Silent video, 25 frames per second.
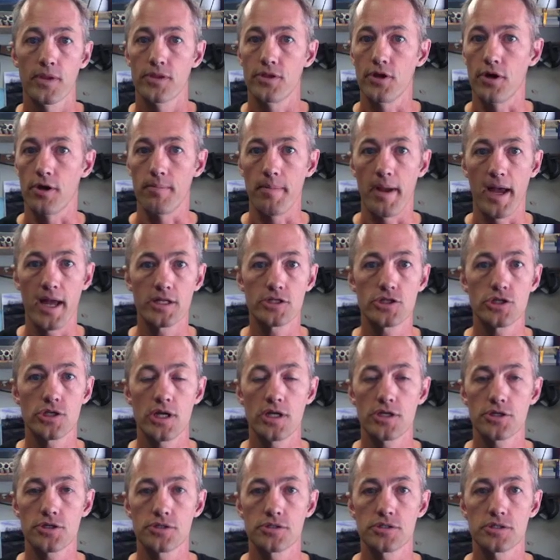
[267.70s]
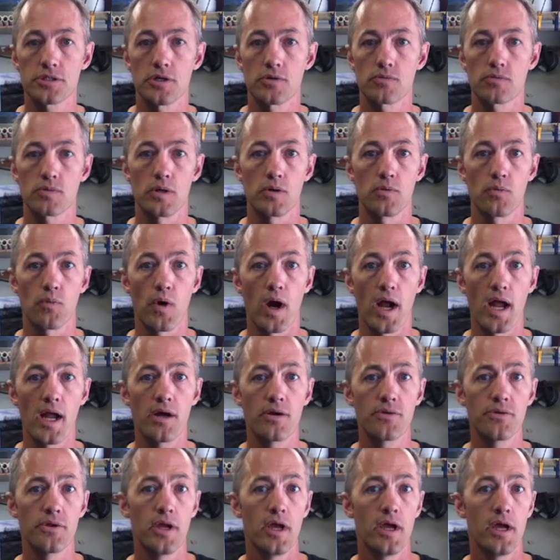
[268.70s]
Their imaginations don't run
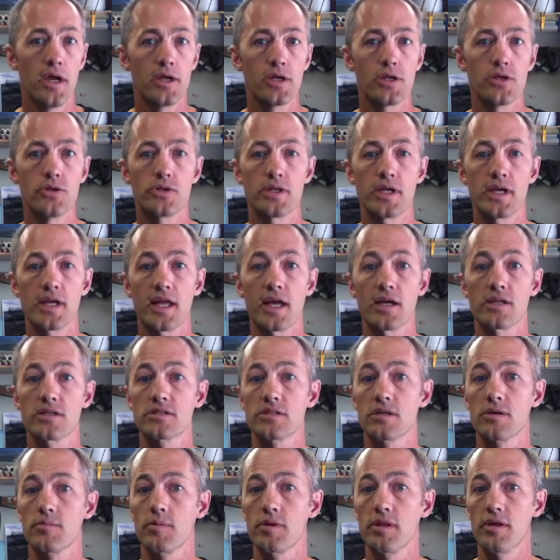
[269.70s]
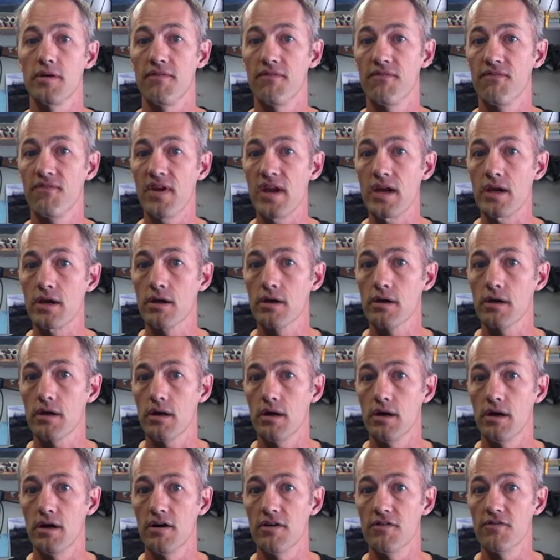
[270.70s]
wild. You take out some of the fear
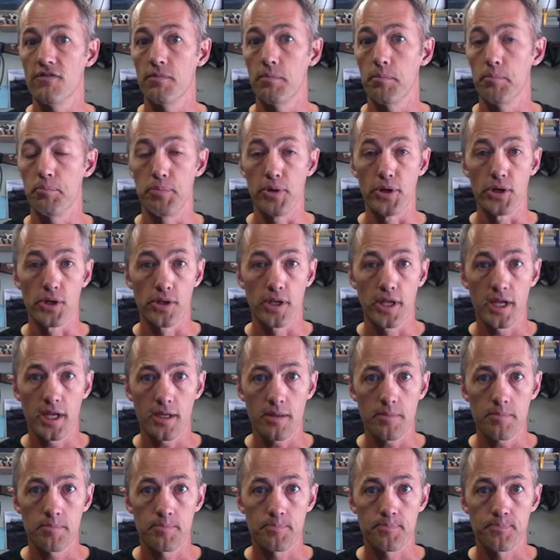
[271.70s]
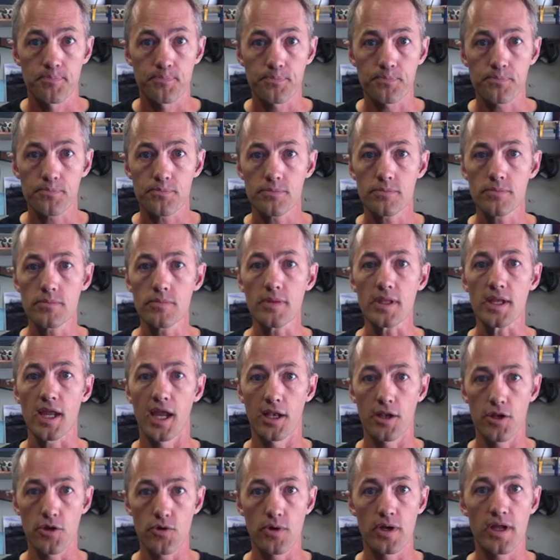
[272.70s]
of building
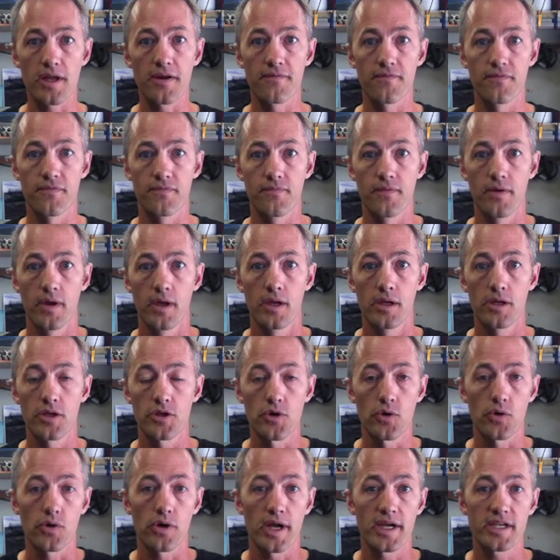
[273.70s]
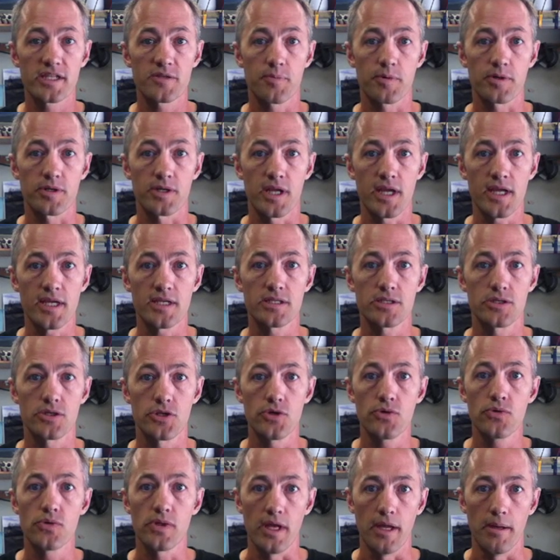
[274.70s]
and you give your expertise
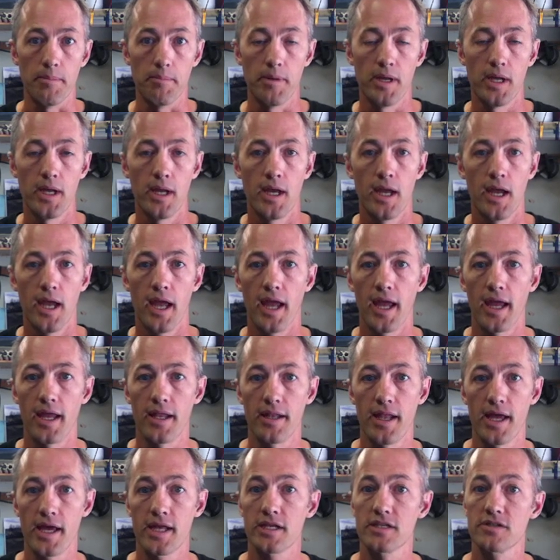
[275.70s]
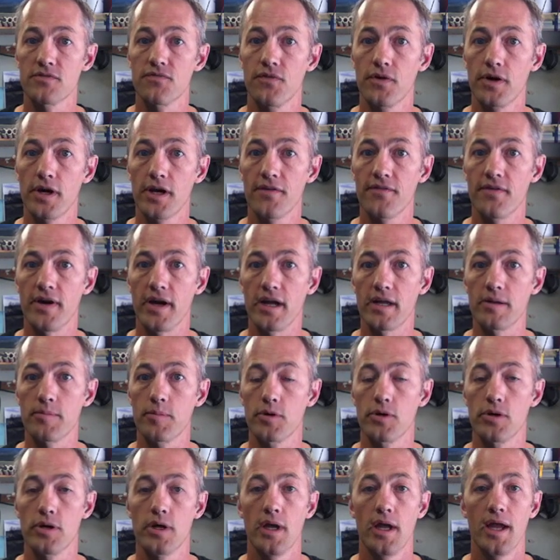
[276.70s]
to them. And that is very
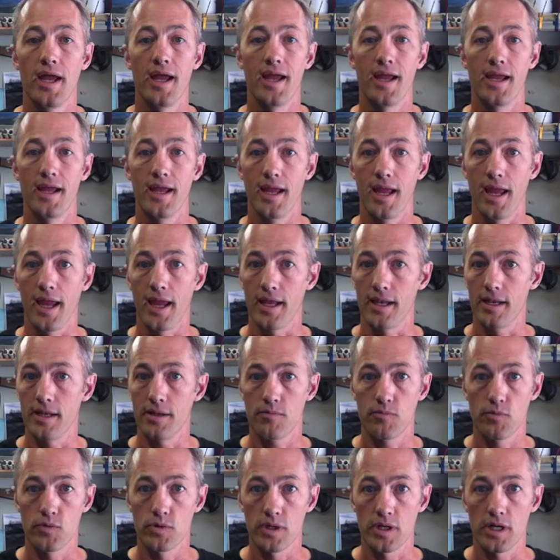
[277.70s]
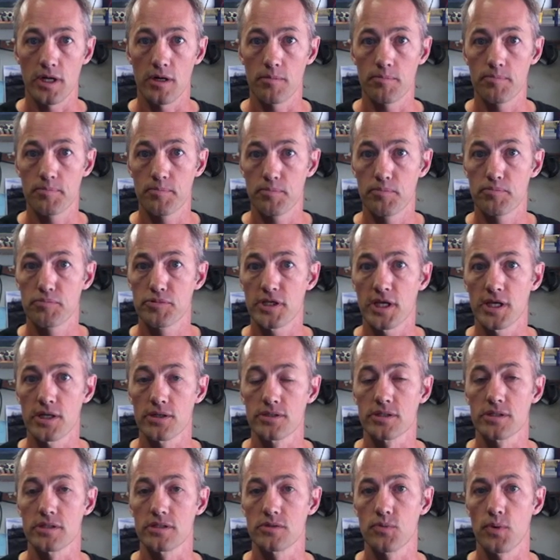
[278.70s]
valuable and it will help
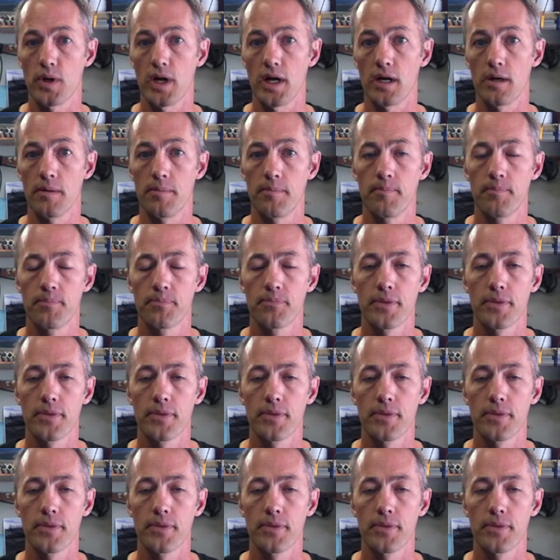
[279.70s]
sales as well.